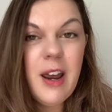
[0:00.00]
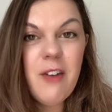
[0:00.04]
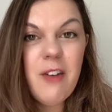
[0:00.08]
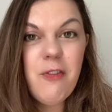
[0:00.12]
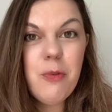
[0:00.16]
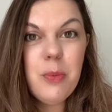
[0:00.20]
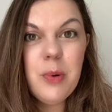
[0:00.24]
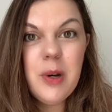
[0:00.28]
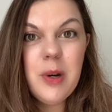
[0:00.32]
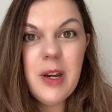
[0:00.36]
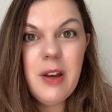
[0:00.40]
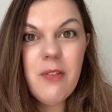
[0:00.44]

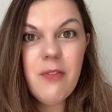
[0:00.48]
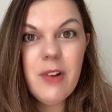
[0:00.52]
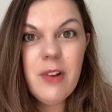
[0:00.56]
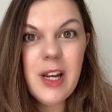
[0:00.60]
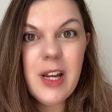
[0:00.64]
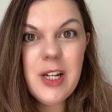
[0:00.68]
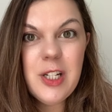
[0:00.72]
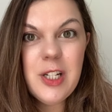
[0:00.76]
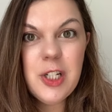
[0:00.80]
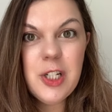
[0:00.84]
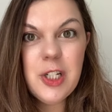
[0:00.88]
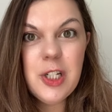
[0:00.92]
everybody in
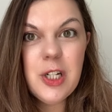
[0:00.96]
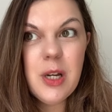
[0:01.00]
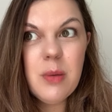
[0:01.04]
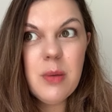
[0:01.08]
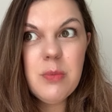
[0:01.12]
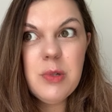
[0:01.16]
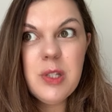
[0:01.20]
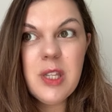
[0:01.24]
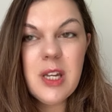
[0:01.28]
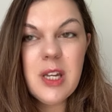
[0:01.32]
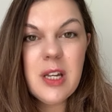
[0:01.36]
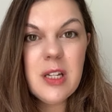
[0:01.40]

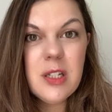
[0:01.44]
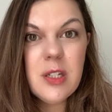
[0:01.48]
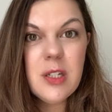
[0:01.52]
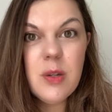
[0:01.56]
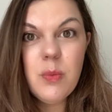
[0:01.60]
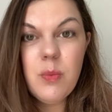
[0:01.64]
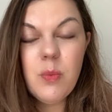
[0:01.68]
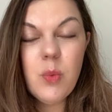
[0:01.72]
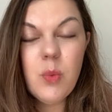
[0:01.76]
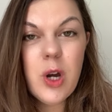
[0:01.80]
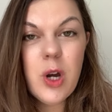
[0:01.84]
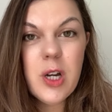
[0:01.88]
relationships thinks
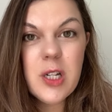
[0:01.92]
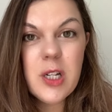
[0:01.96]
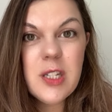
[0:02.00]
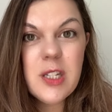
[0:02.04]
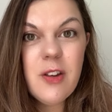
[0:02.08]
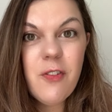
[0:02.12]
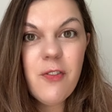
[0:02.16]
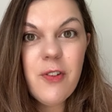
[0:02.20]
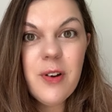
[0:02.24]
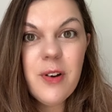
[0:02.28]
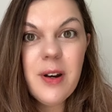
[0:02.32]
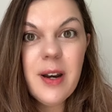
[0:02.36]
and works
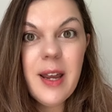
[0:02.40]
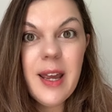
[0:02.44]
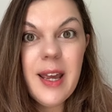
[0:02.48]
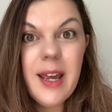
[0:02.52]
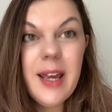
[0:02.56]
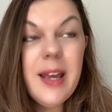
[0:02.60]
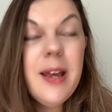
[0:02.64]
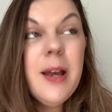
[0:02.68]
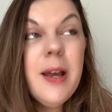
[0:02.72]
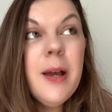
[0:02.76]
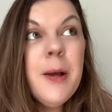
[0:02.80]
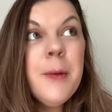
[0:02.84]

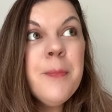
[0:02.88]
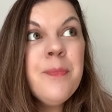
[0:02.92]
differently.